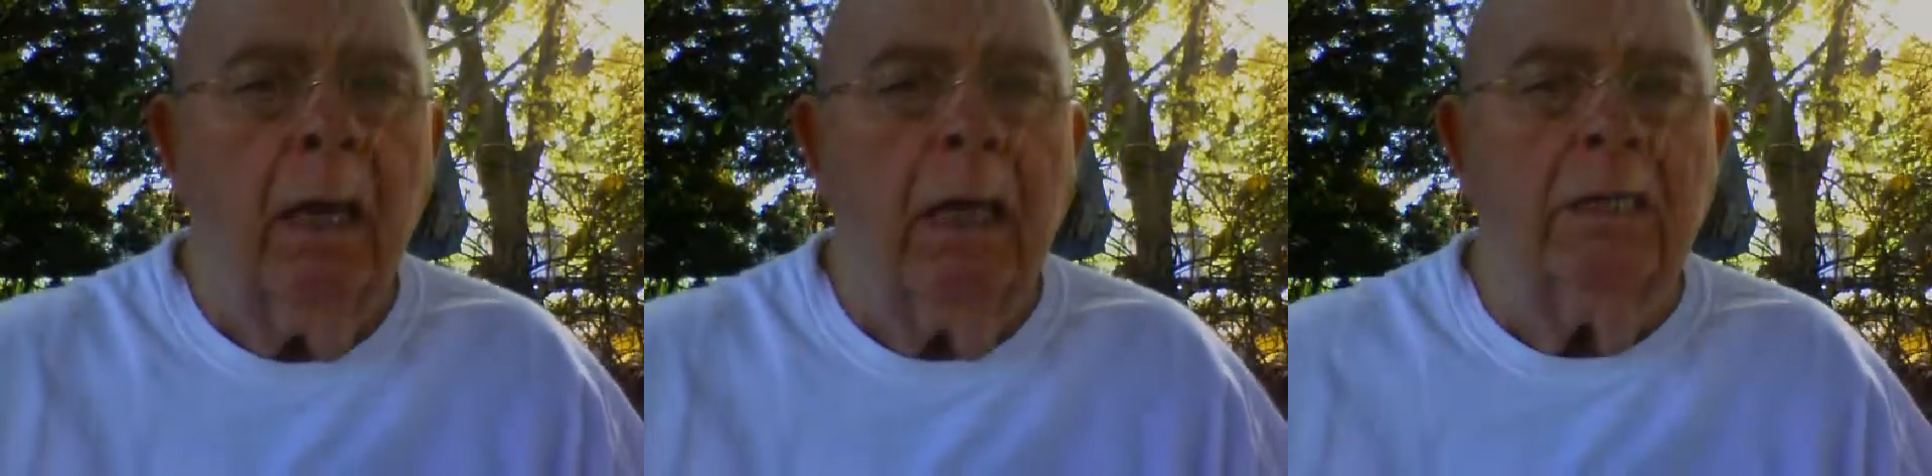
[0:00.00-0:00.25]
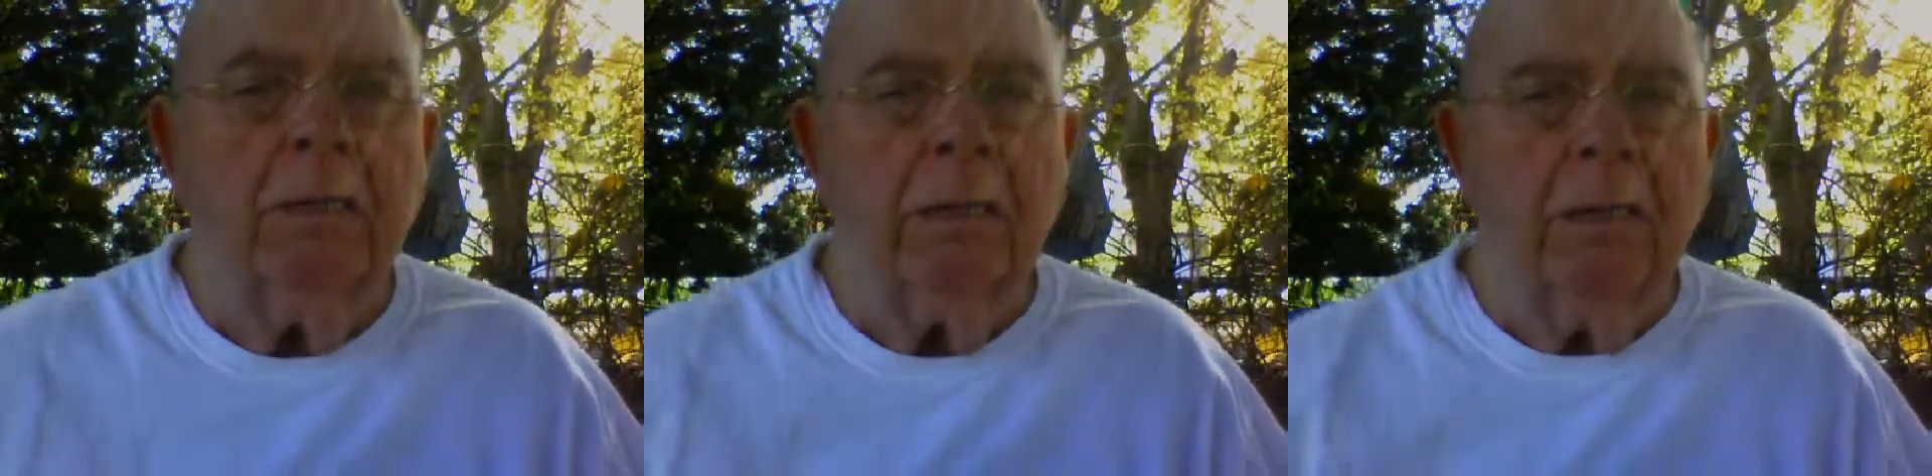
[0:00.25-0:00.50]

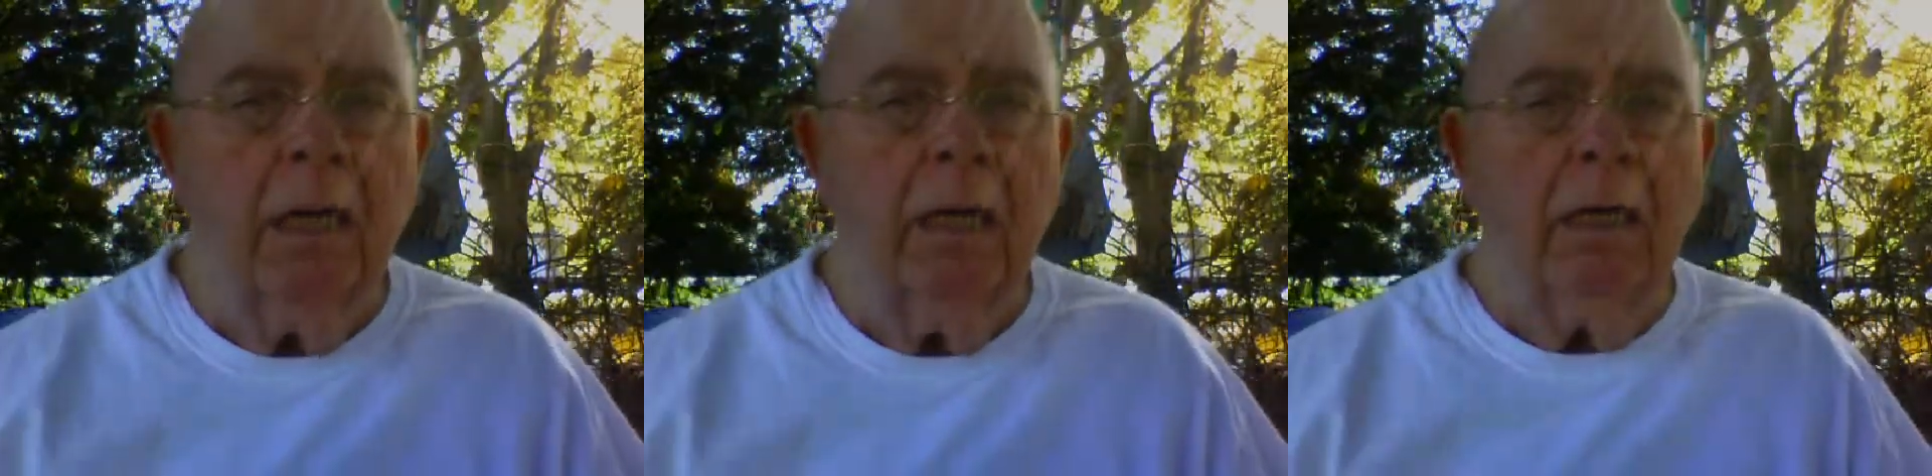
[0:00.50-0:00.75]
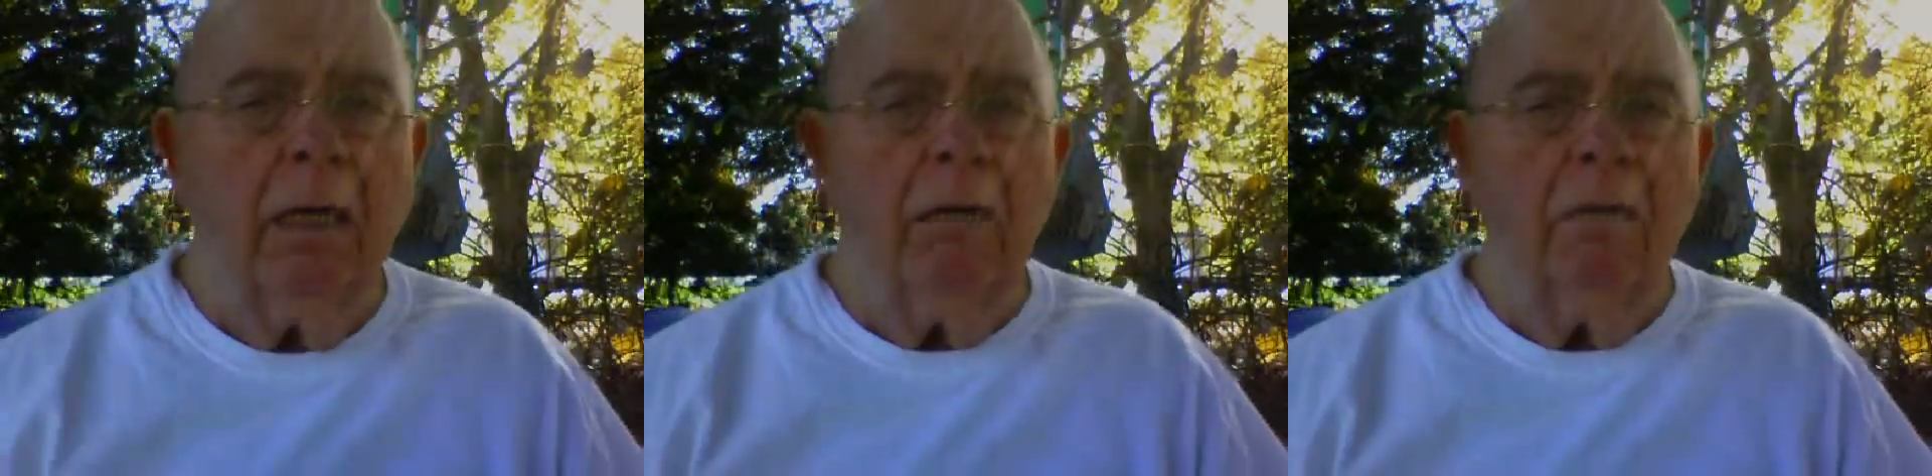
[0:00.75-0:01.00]
and
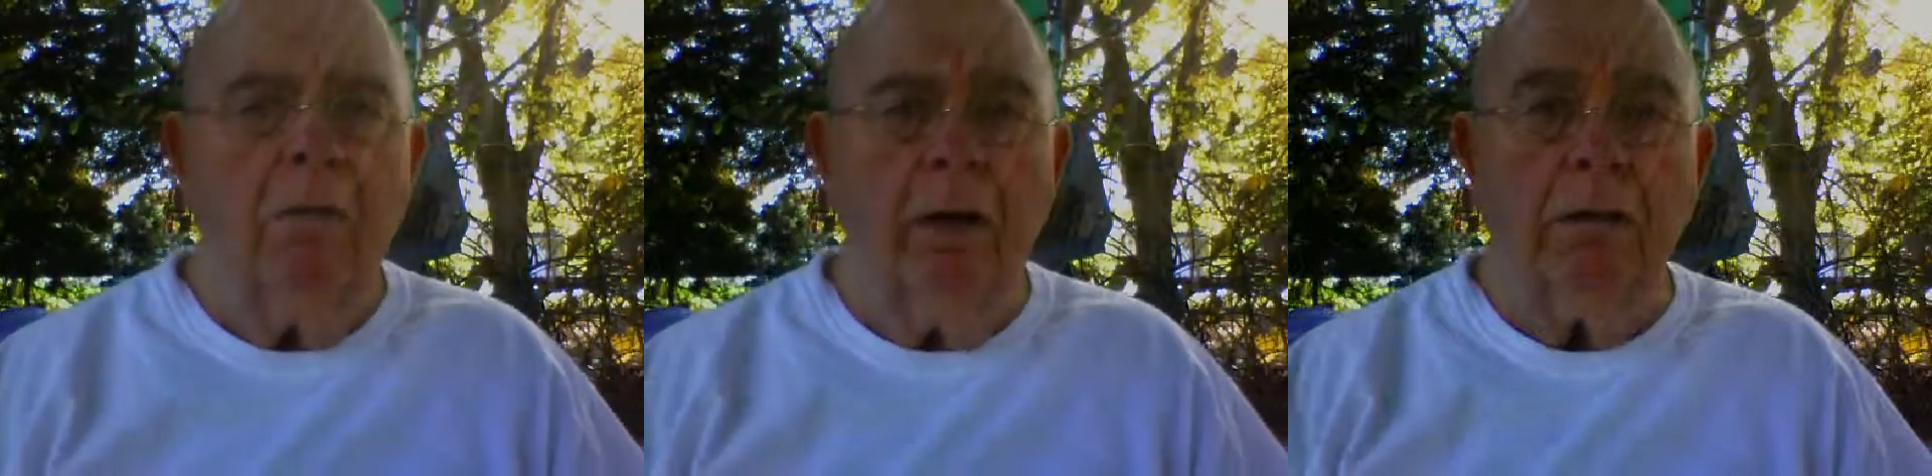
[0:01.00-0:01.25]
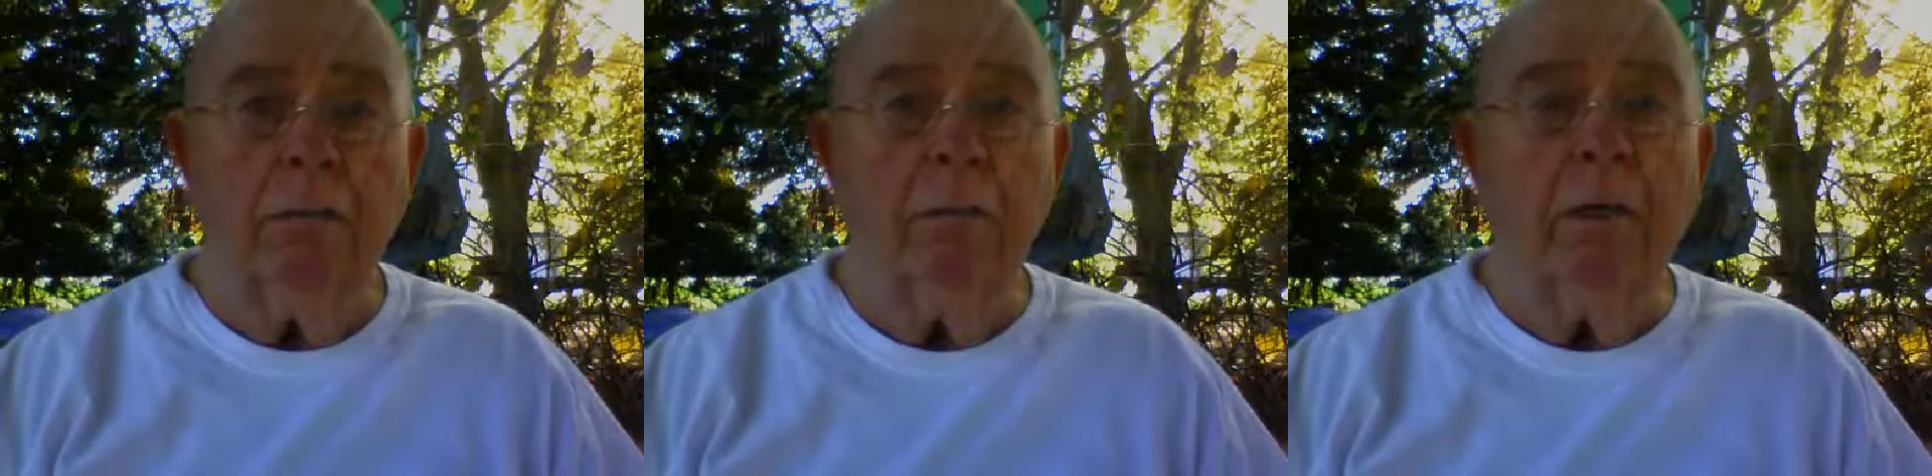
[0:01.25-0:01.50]
study
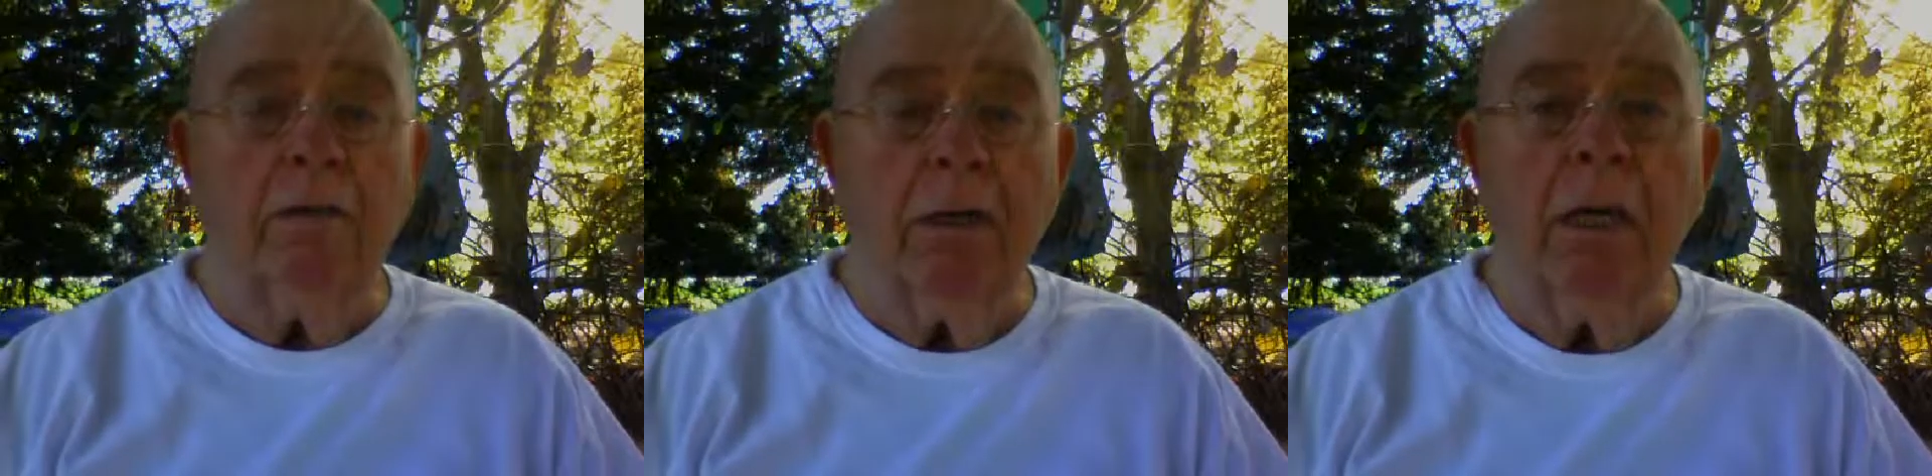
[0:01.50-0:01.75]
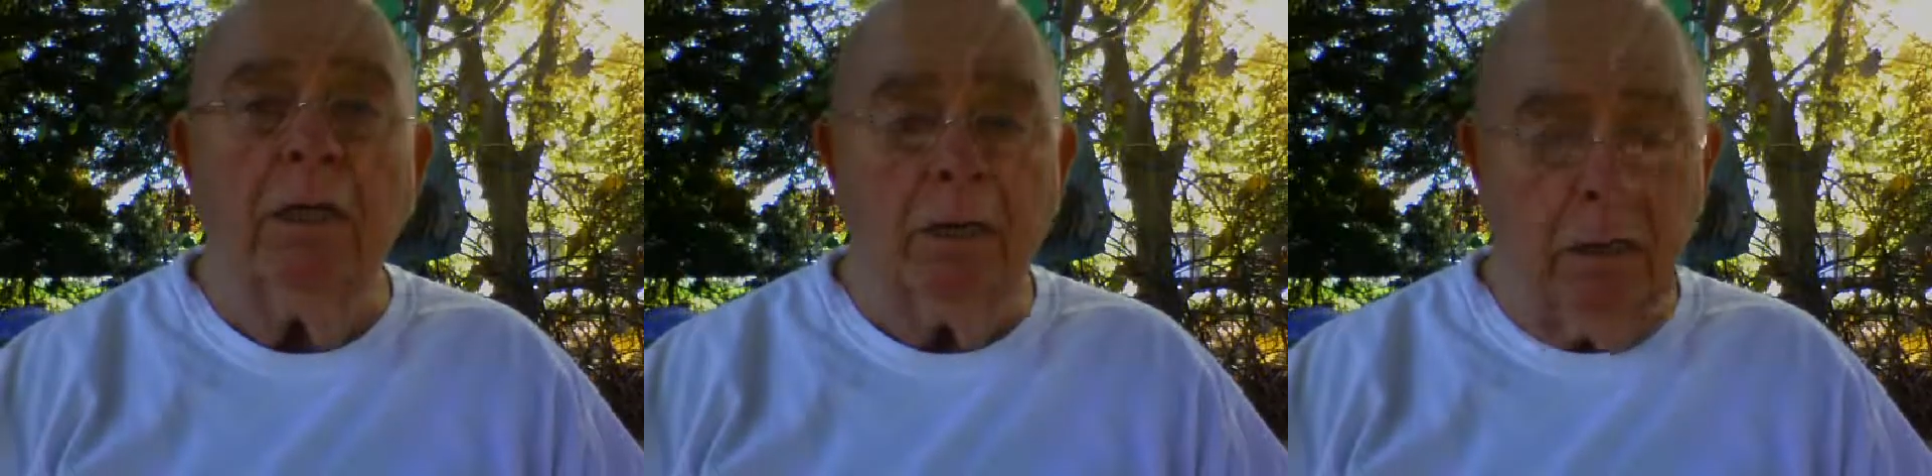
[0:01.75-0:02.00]

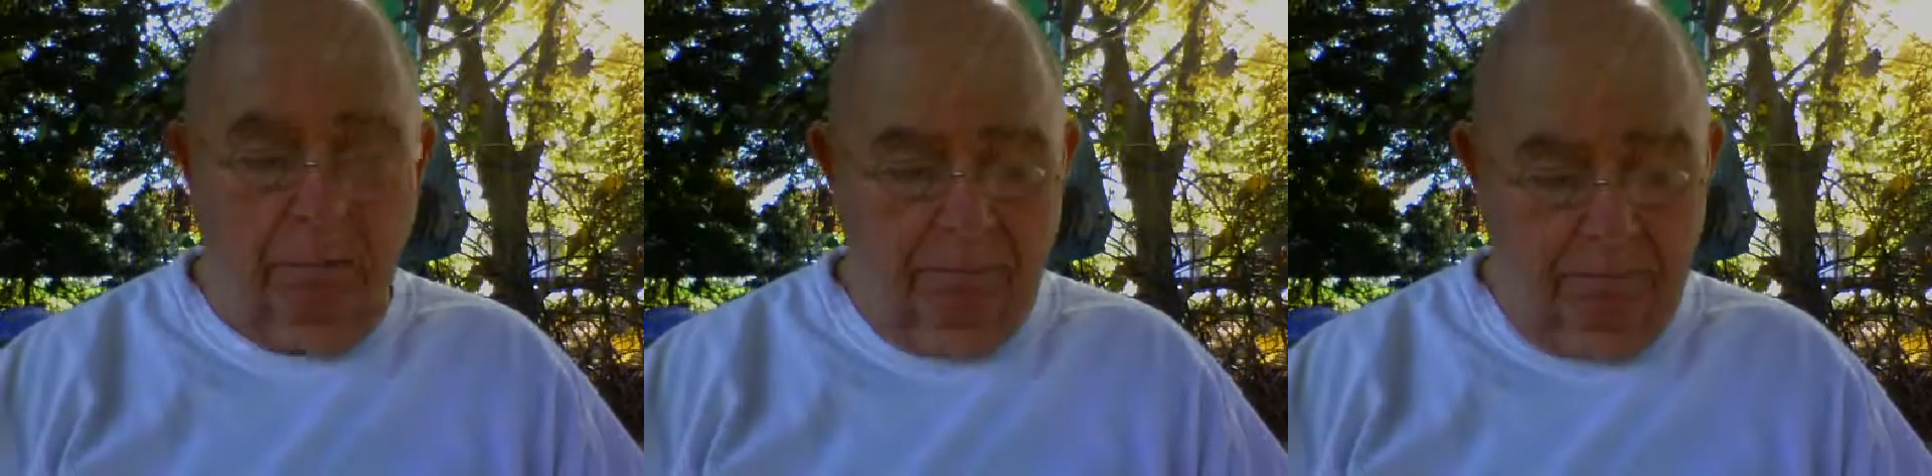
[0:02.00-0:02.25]
transmutation.